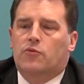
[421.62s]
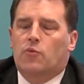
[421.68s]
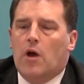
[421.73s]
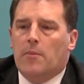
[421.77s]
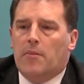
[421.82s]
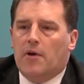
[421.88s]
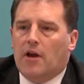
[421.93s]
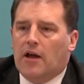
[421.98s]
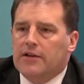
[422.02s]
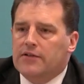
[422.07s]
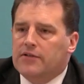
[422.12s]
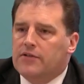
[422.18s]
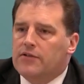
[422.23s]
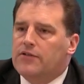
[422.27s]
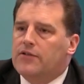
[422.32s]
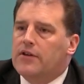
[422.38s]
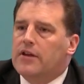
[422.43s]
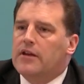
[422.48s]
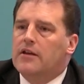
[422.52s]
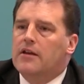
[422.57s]
web
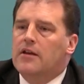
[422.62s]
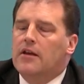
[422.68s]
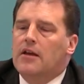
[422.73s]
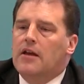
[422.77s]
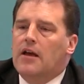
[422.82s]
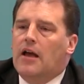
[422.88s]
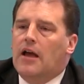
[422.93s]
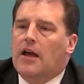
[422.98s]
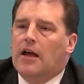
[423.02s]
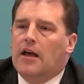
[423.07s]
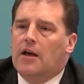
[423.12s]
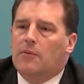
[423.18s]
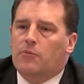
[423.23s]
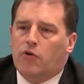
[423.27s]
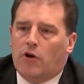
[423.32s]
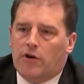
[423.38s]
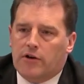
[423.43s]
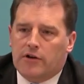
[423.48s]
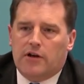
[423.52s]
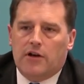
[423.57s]
licensing,
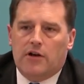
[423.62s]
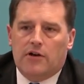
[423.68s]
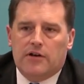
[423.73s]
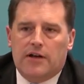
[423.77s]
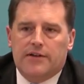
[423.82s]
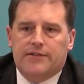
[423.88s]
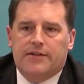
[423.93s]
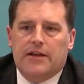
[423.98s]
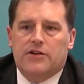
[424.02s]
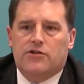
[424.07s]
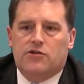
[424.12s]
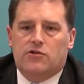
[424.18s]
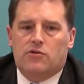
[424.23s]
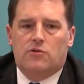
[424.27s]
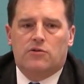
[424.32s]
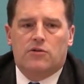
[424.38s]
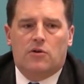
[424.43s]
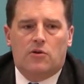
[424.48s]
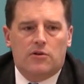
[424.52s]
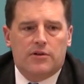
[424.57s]
product localization,
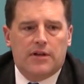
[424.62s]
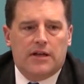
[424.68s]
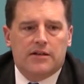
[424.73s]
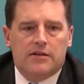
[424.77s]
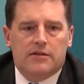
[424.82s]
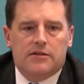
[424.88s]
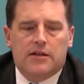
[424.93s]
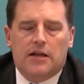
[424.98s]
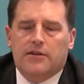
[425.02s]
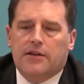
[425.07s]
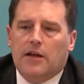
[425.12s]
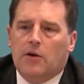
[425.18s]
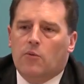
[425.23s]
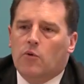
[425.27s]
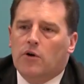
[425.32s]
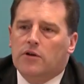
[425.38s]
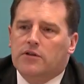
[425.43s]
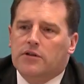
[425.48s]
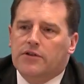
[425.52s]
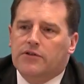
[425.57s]
all that
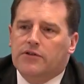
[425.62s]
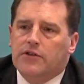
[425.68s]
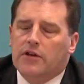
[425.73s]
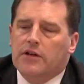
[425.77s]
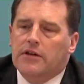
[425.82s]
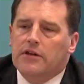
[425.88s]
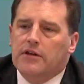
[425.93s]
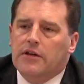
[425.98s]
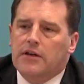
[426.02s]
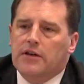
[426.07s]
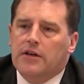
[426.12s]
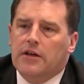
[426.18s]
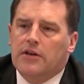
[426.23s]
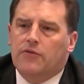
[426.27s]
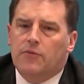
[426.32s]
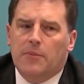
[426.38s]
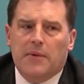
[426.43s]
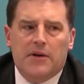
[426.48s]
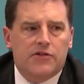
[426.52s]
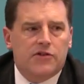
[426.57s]
work that's done in
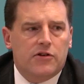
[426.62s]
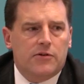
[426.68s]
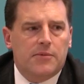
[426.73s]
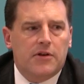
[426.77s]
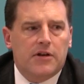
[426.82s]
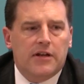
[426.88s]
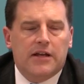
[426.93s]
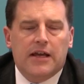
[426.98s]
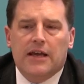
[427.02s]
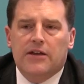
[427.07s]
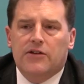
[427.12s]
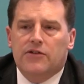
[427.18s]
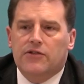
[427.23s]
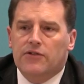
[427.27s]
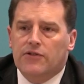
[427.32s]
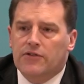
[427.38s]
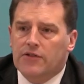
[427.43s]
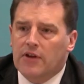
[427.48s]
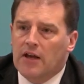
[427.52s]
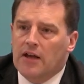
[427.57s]
information and
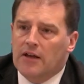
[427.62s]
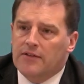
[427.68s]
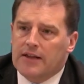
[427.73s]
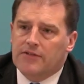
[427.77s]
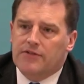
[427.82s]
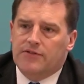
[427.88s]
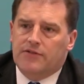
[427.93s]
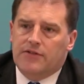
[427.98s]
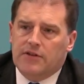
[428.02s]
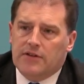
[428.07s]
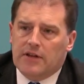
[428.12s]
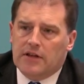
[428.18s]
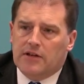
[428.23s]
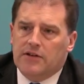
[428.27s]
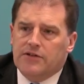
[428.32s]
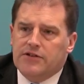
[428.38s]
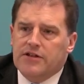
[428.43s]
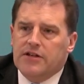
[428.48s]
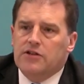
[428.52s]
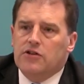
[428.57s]
communications. That's seeing that
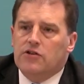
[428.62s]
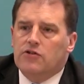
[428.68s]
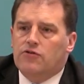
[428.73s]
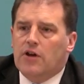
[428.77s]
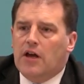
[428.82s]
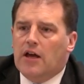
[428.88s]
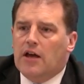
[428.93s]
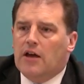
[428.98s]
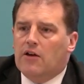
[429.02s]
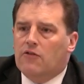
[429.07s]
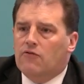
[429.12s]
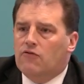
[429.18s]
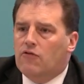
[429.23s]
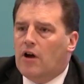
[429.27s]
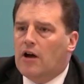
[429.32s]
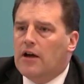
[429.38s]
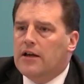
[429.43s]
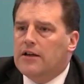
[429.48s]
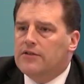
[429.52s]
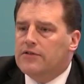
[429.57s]
continued
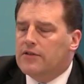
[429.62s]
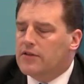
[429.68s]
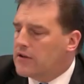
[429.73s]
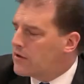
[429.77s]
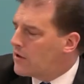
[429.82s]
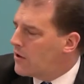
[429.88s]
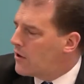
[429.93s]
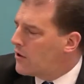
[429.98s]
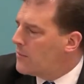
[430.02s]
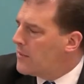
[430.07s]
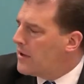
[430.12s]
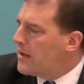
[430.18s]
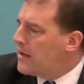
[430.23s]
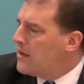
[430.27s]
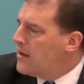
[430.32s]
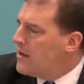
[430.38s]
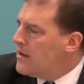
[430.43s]
rise in the economy.